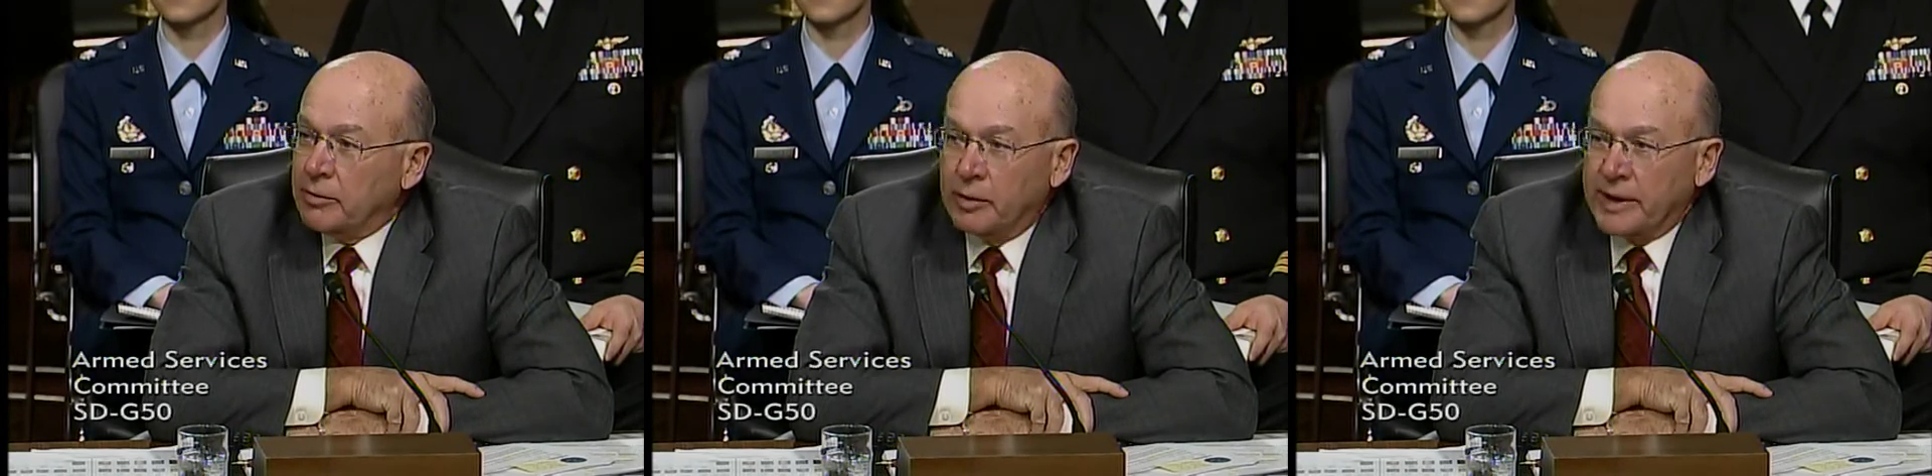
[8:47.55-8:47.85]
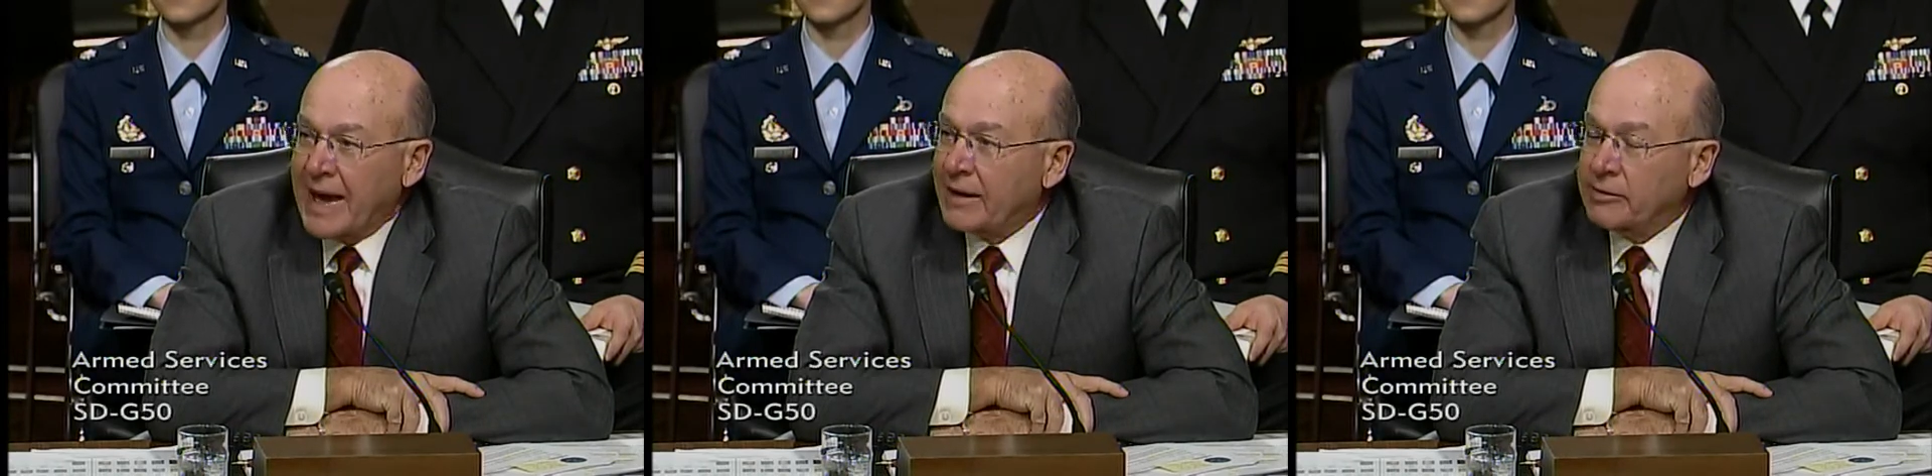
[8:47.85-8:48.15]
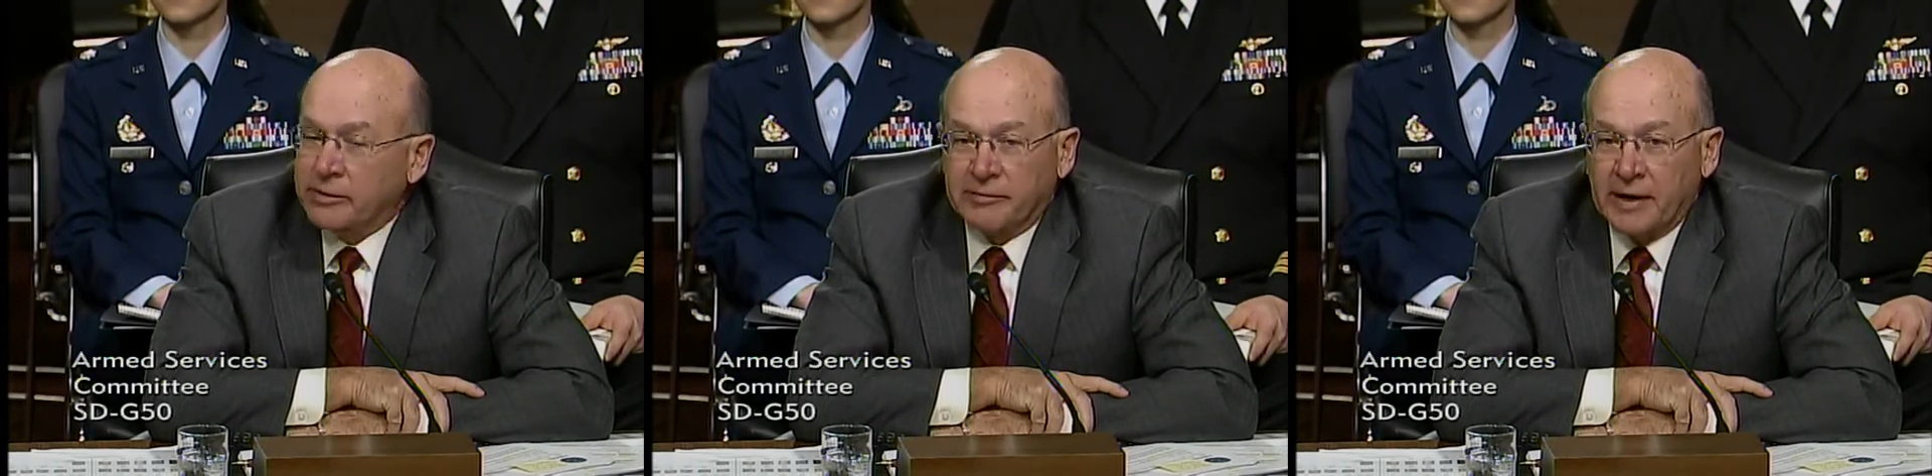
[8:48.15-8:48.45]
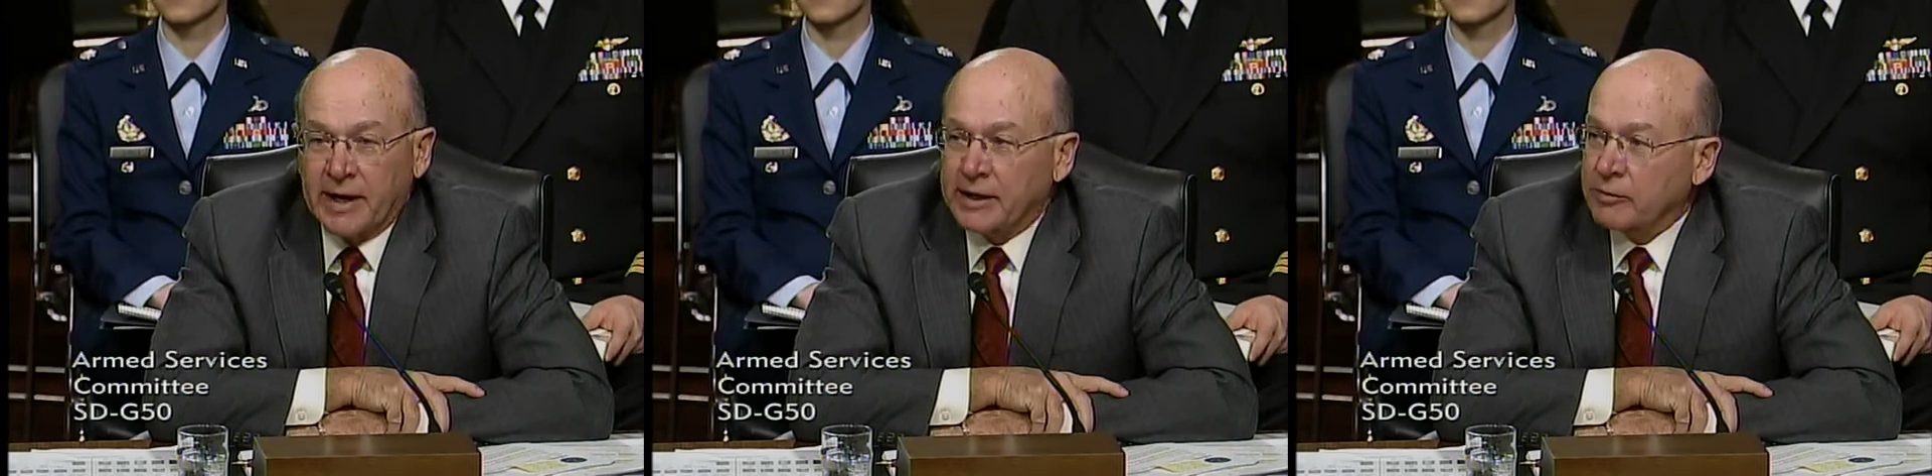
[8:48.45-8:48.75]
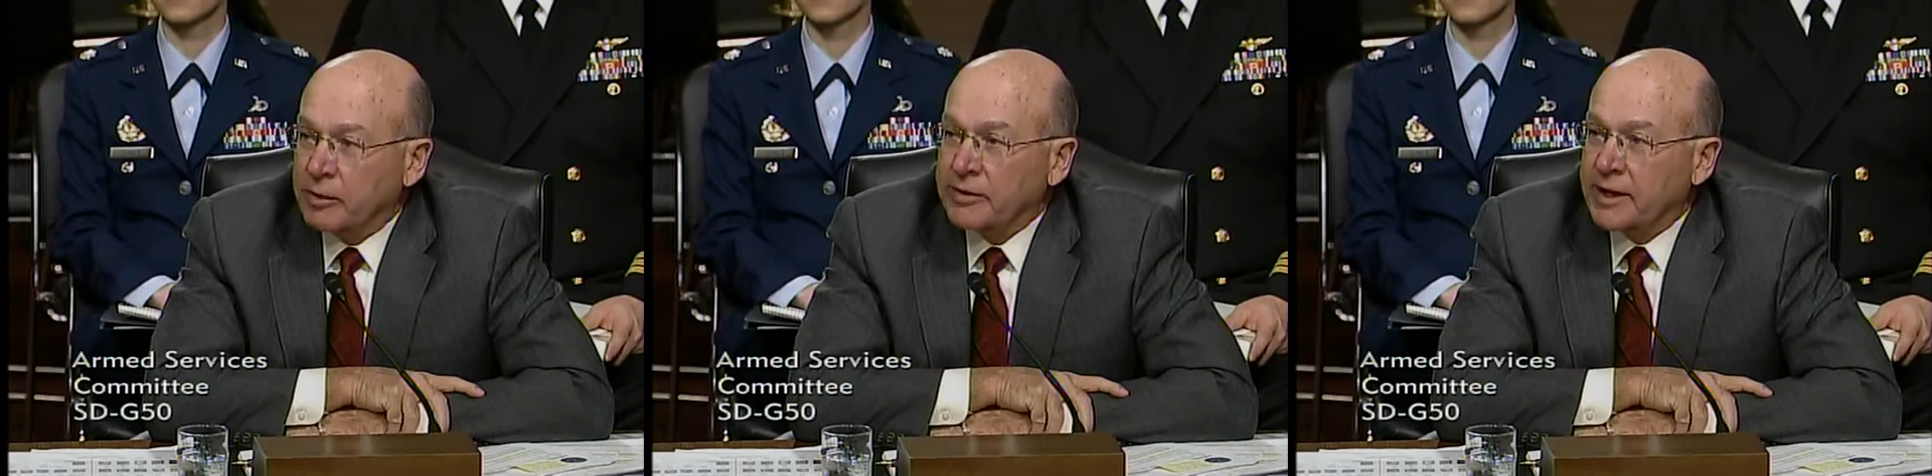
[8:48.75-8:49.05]
without defining
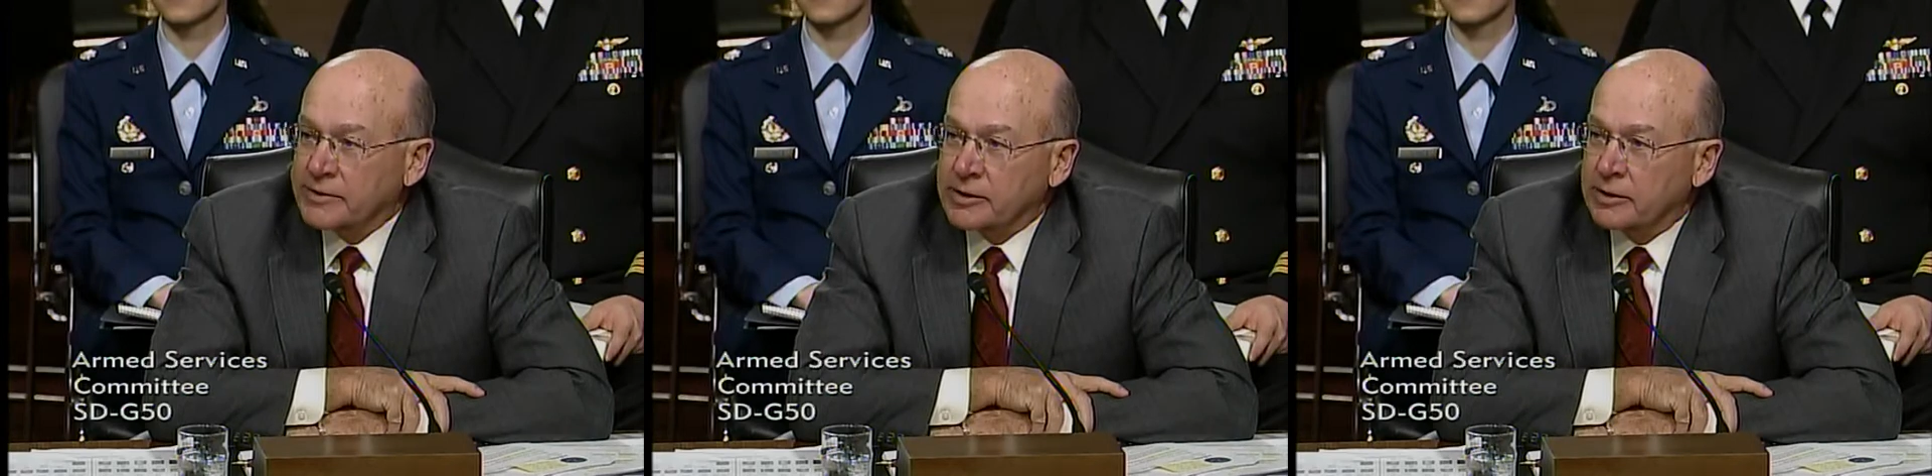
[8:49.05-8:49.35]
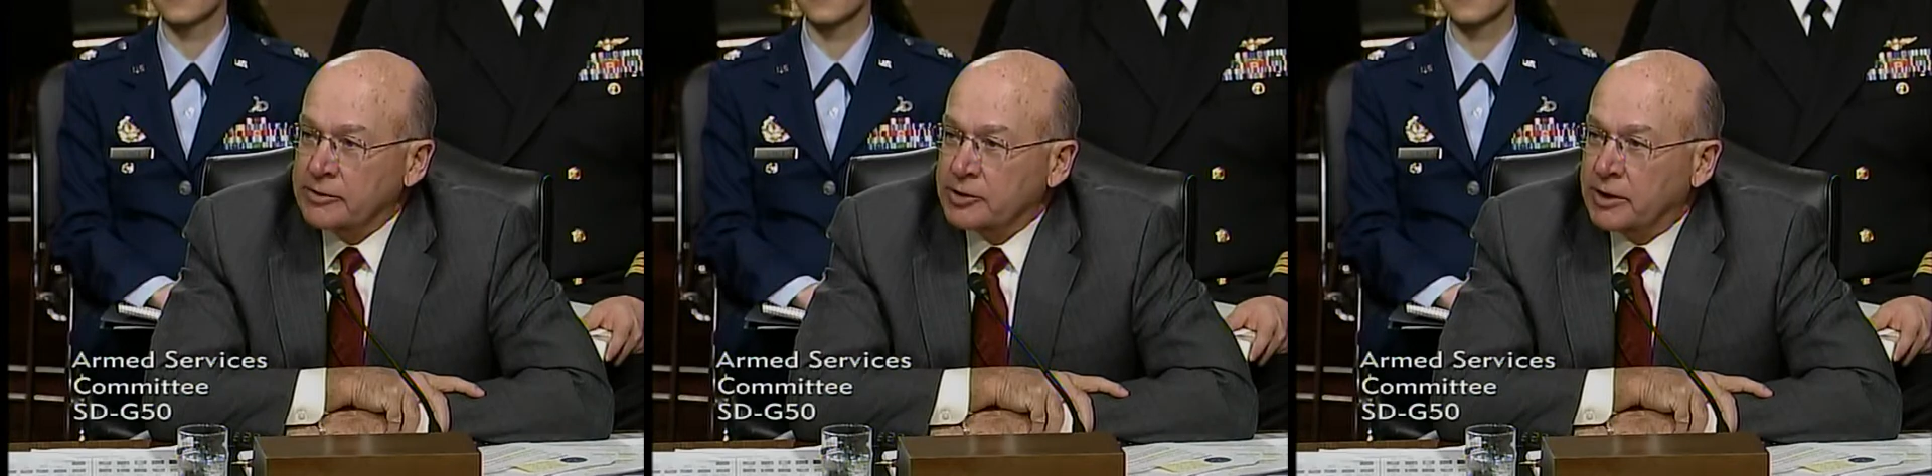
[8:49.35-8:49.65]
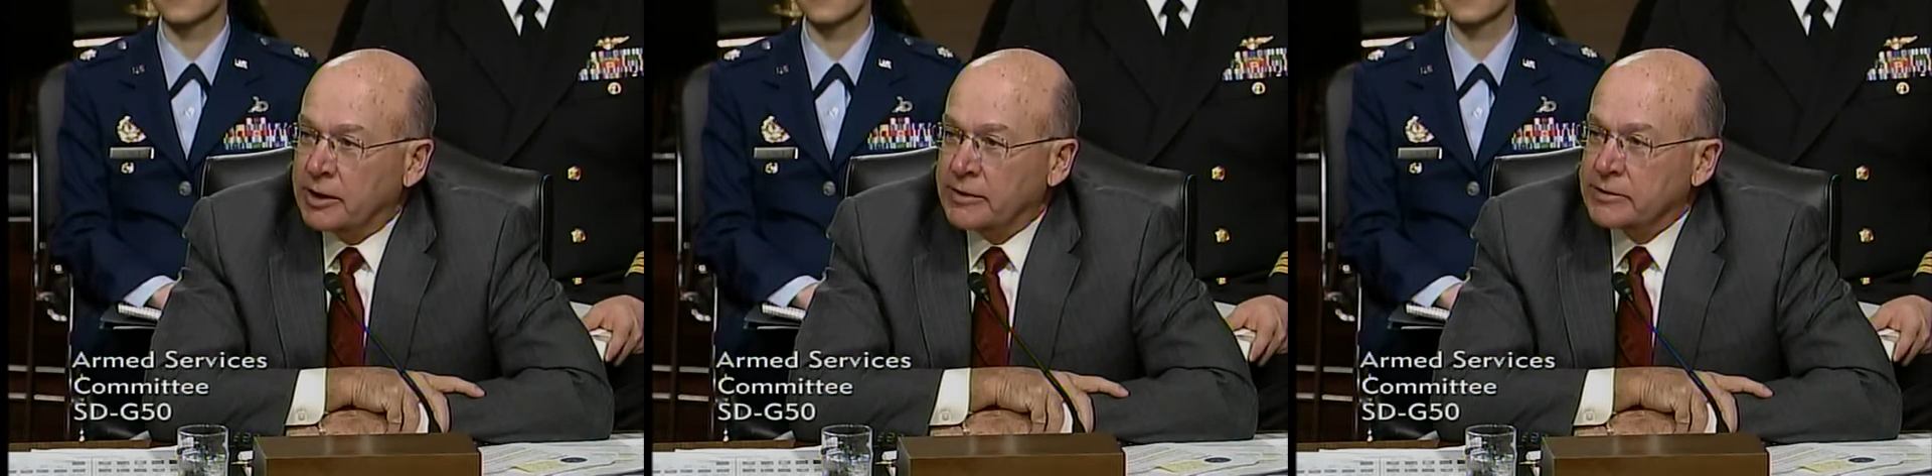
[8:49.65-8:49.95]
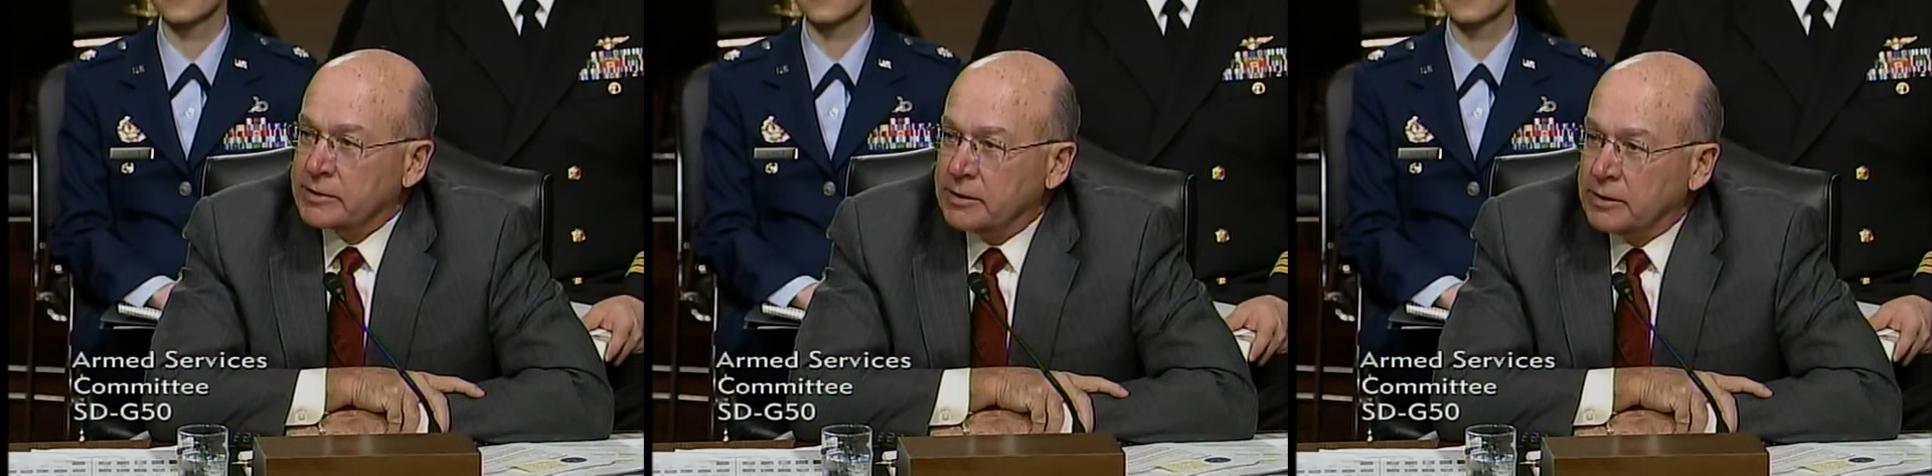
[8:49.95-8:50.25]
what that solution is,